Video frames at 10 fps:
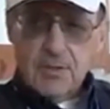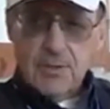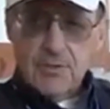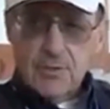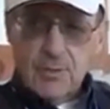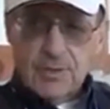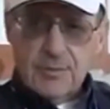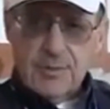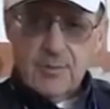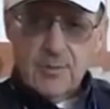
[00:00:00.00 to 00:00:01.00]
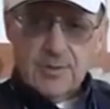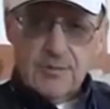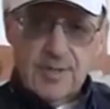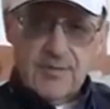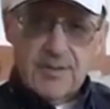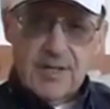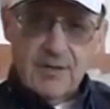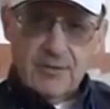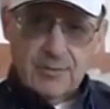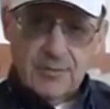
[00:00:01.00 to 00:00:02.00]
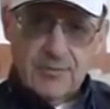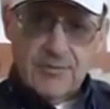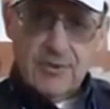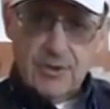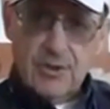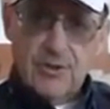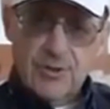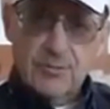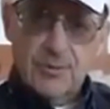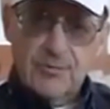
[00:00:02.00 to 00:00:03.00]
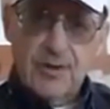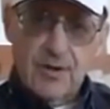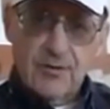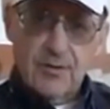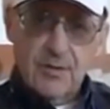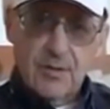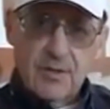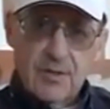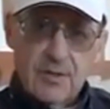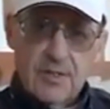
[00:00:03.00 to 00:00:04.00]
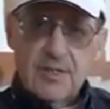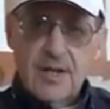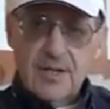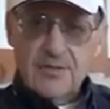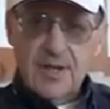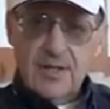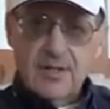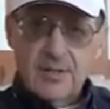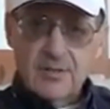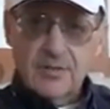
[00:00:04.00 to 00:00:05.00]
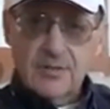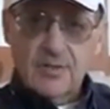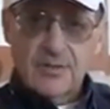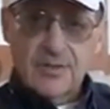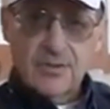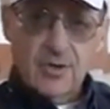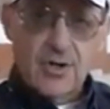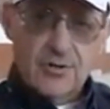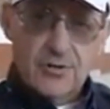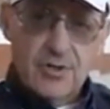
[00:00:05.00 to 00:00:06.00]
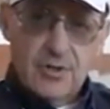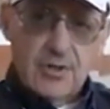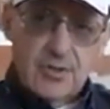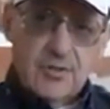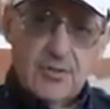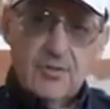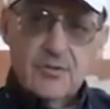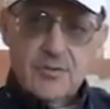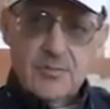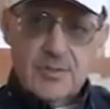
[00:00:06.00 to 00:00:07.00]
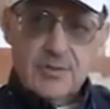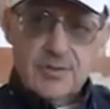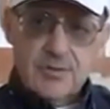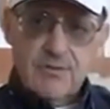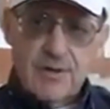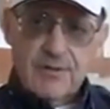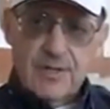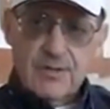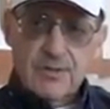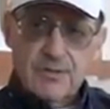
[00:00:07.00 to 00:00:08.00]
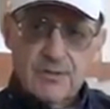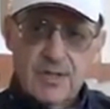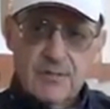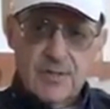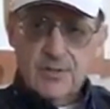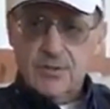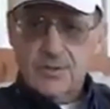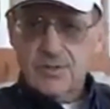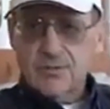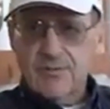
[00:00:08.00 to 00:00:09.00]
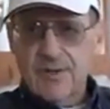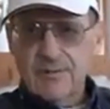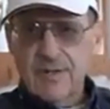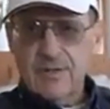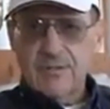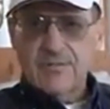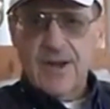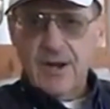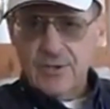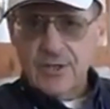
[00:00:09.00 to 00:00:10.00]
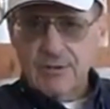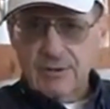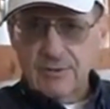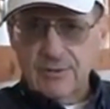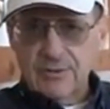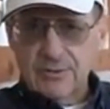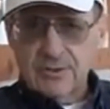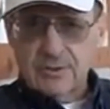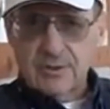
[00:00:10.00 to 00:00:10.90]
Do you want to be the one to make the announcement that the cure has been found? He got excited. He took all these charts to the Muscular Dystrophy Foundation, and the Muscular Dystrophy Foundation fired Jerry Lewis.